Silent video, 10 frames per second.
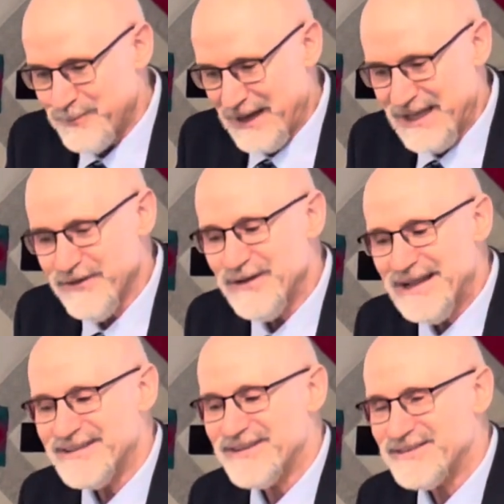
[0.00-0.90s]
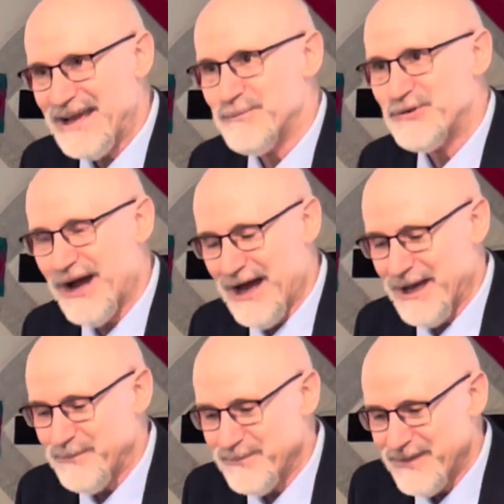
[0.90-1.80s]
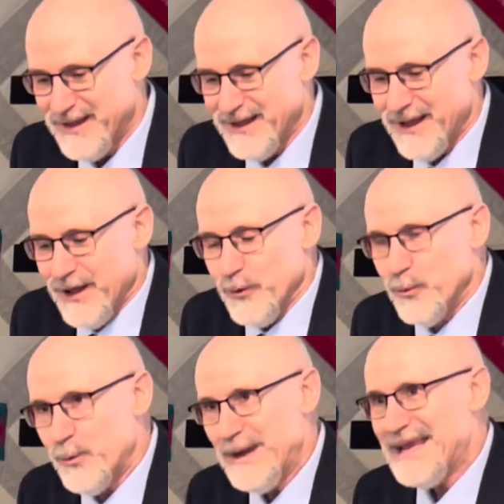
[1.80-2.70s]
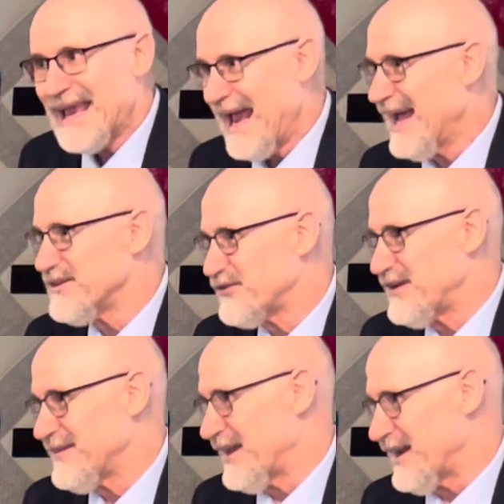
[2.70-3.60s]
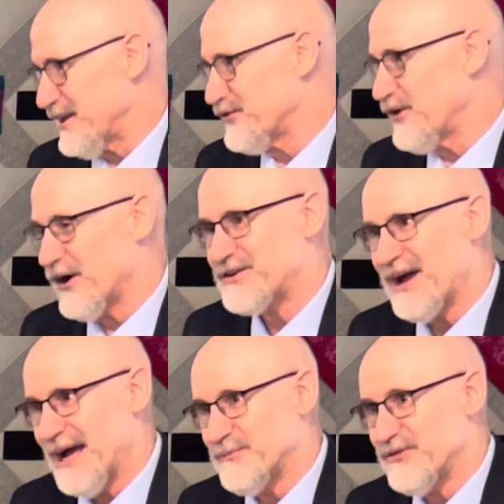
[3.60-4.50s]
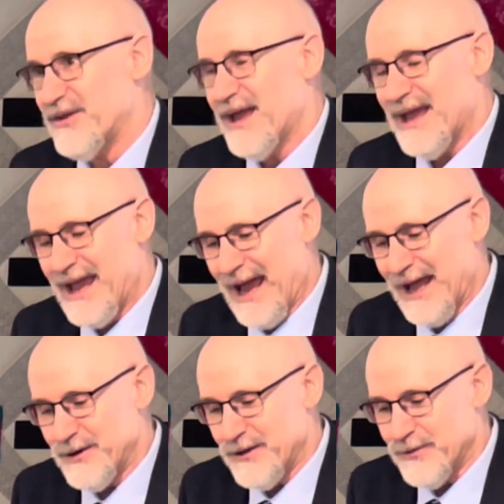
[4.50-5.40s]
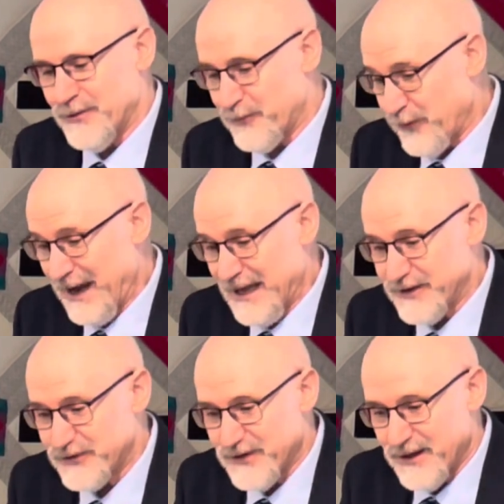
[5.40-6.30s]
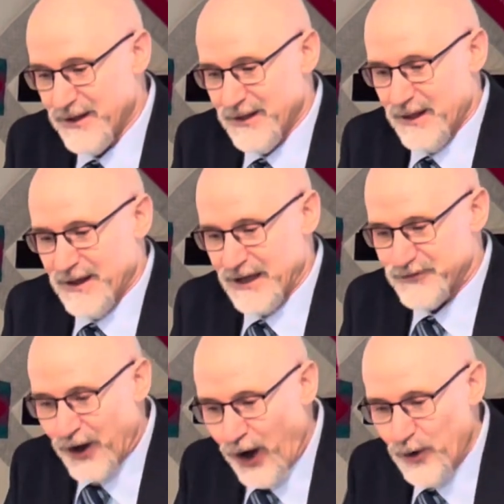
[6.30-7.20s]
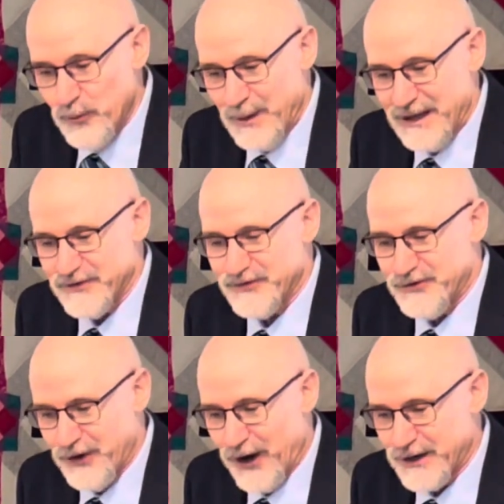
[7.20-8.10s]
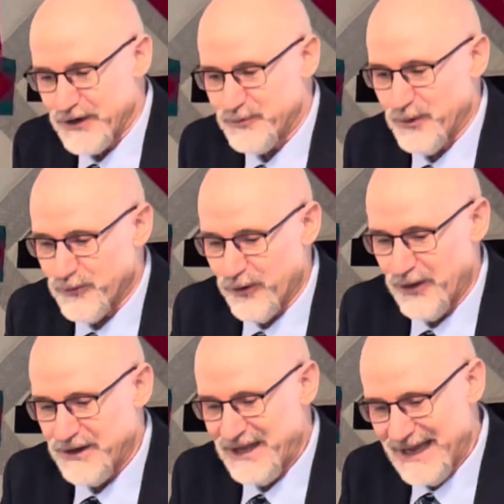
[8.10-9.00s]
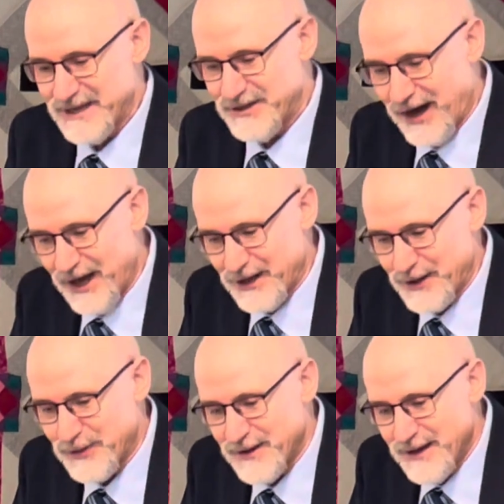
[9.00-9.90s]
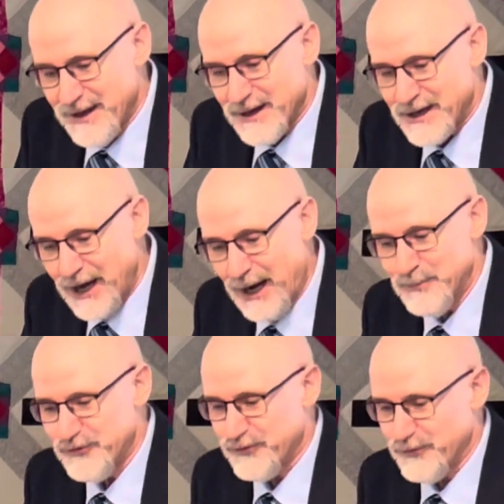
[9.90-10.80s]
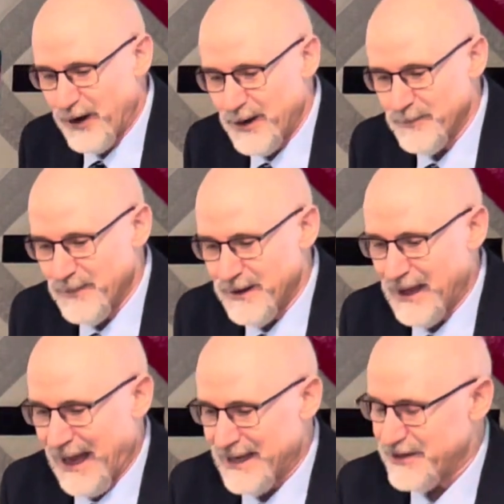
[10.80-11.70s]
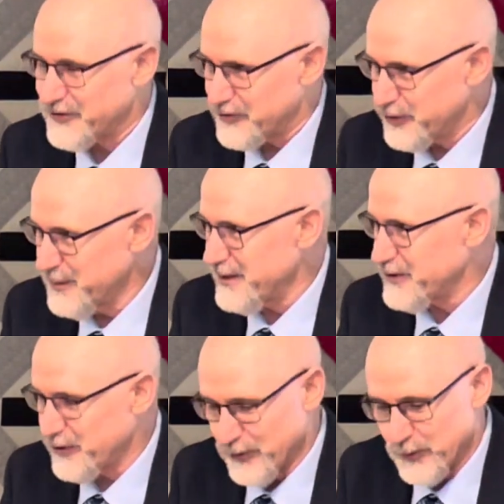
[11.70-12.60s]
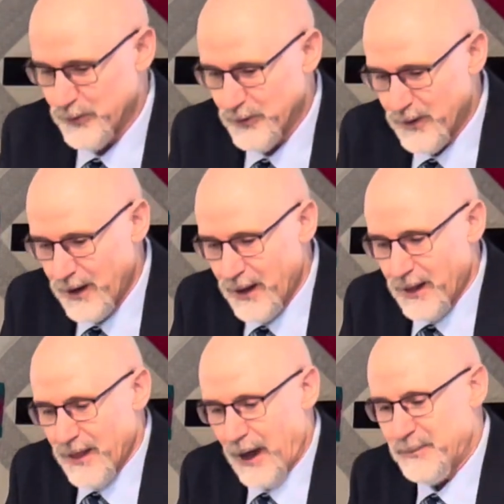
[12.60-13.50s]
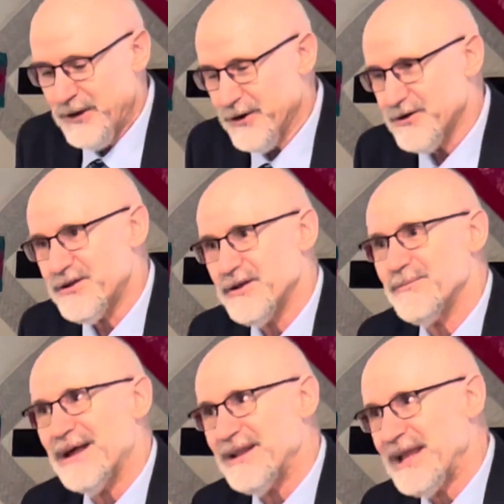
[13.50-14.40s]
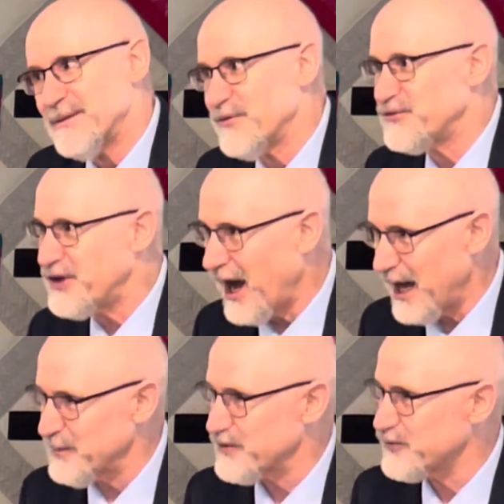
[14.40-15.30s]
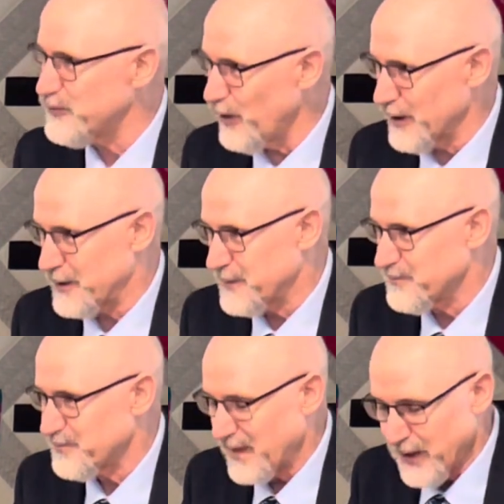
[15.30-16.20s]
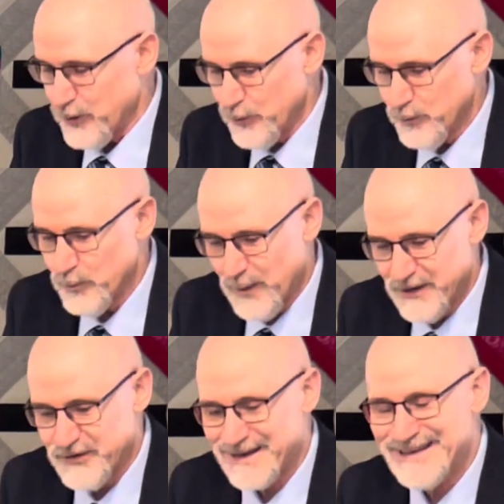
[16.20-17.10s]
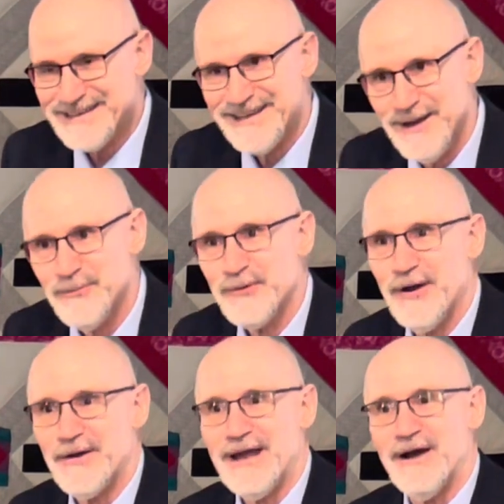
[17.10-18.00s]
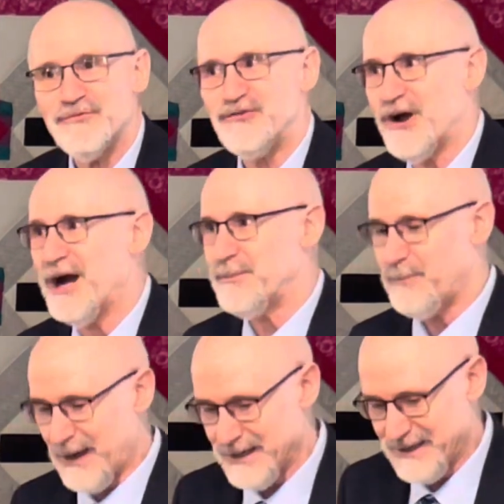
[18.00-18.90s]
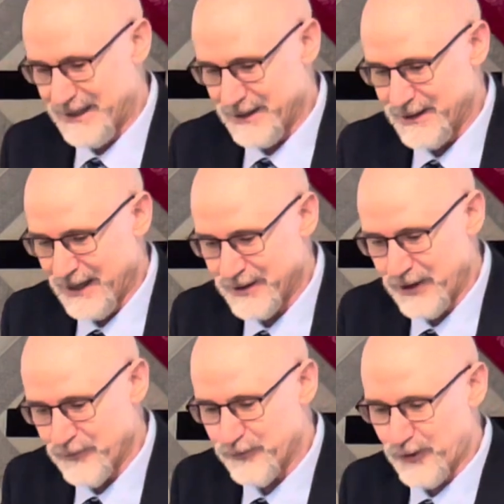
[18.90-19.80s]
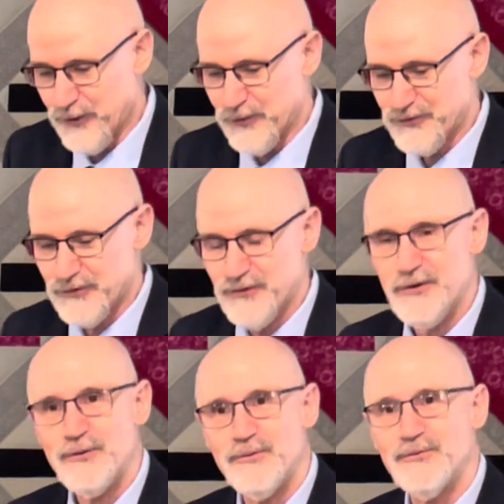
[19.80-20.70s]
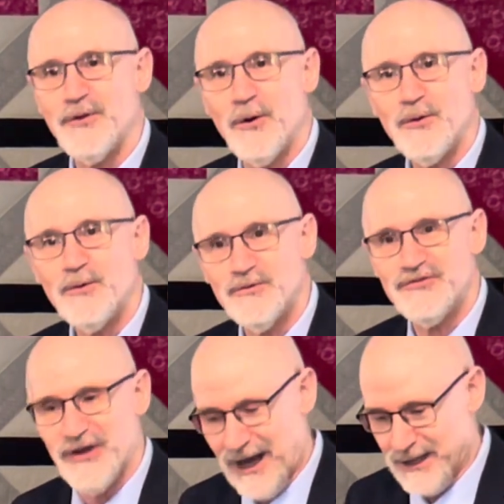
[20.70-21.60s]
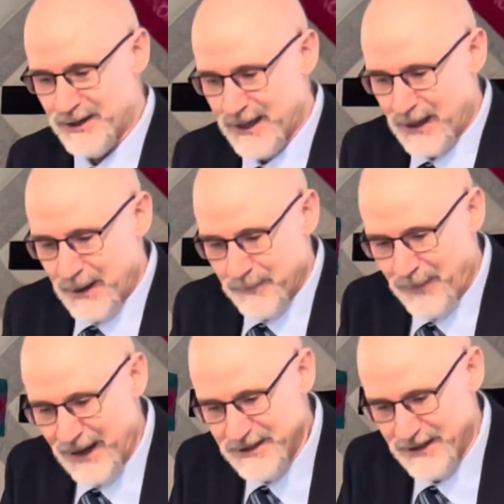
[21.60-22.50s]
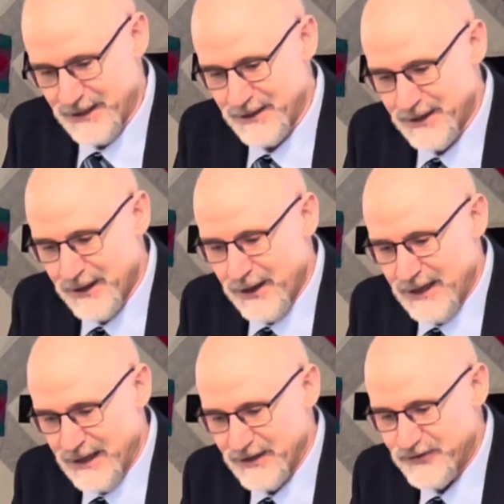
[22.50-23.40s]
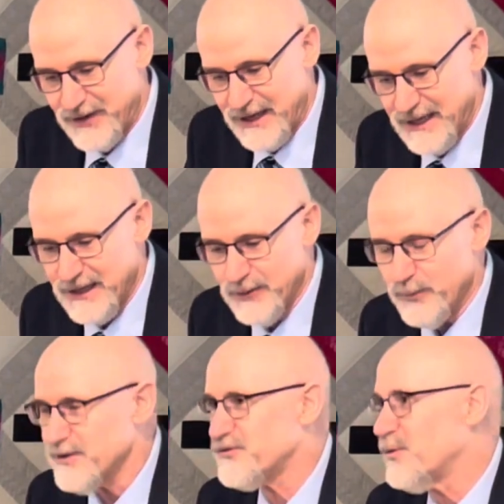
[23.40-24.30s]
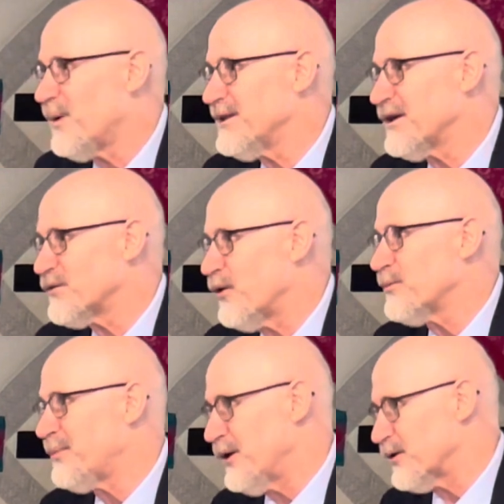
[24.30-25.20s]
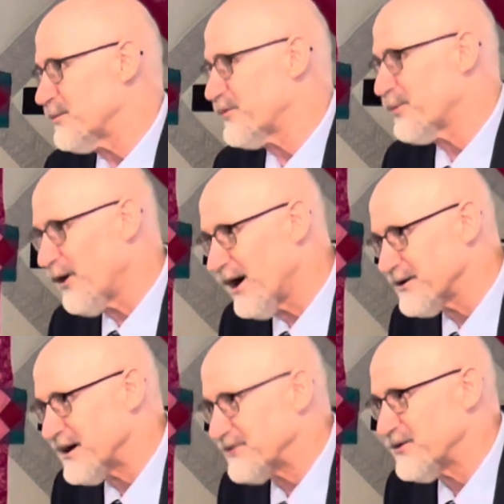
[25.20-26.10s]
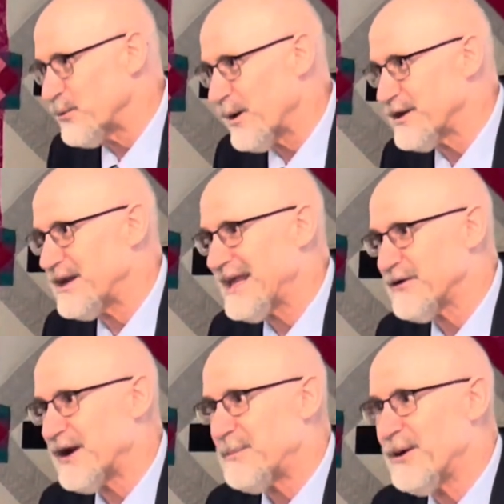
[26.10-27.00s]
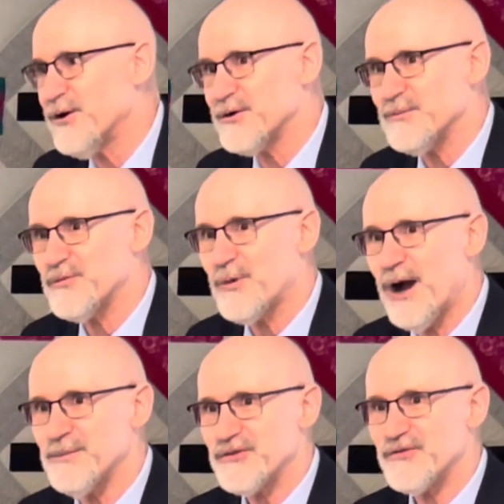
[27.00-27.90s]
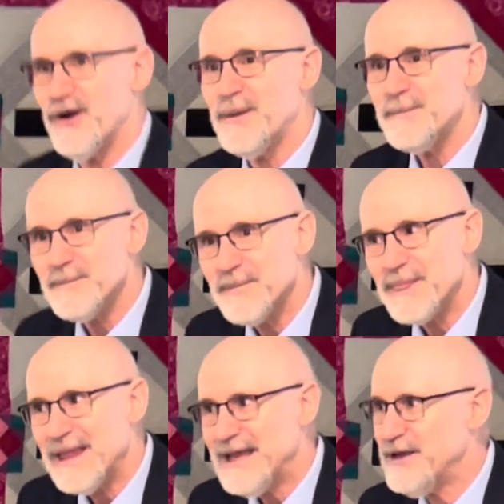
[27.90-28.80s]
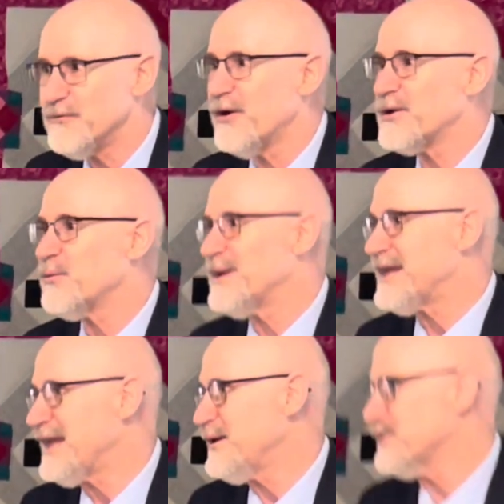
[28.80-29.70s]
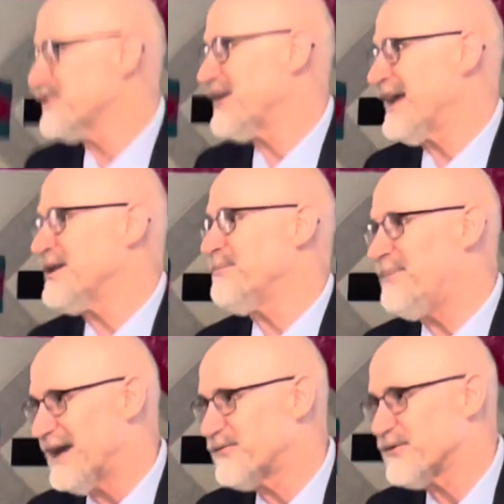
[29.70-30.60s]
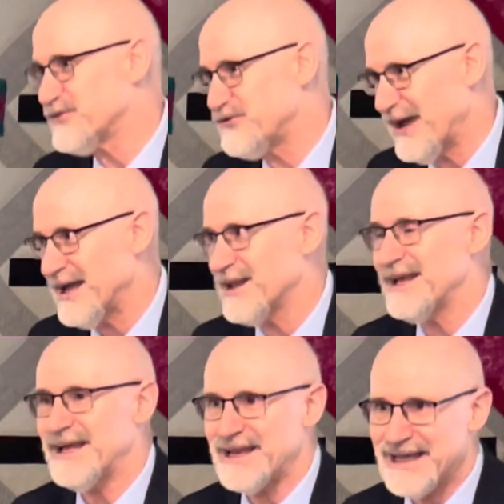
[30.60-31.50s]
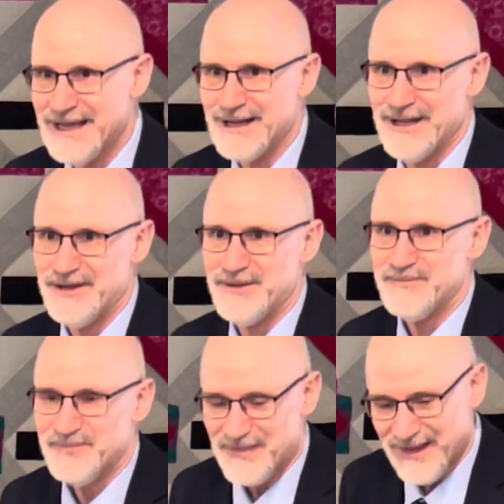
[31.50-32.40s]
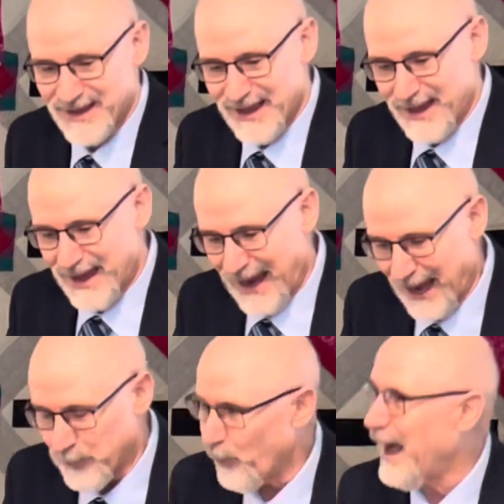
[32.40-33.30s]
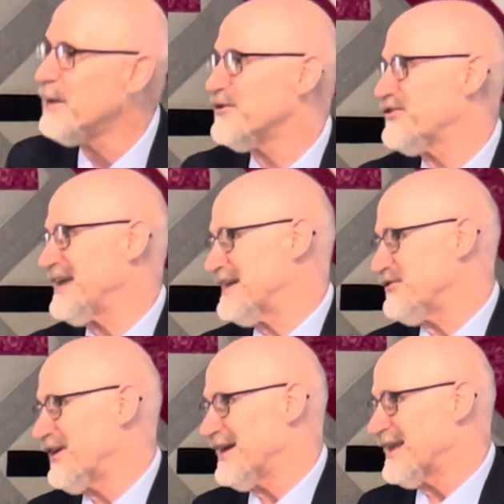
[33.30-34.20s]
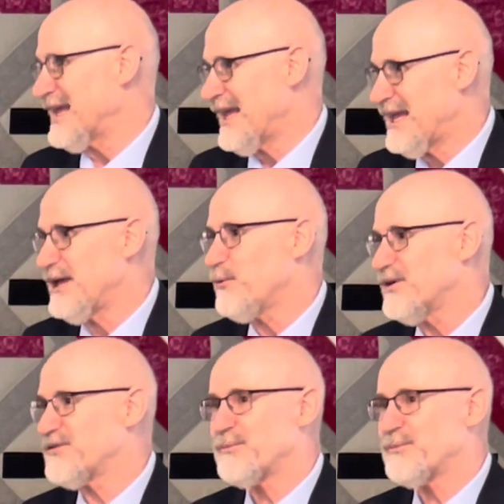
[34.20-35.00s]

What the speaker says: But even at the same time, we can see that it is dark times. And the phrase, "it's always darkest before the day dawneth," comes from, and it's attributed to, a Puritan by the name of Thomas Fuller, who was a contemporary of John Bunyan. And for those of you who know who John Bunyan is, he was the one that wrote Pilgrim's Progress. And where did he write Pilgrim's Promise from? He wrote it when he was in Bedford Jail in England. And why was he in jail? He was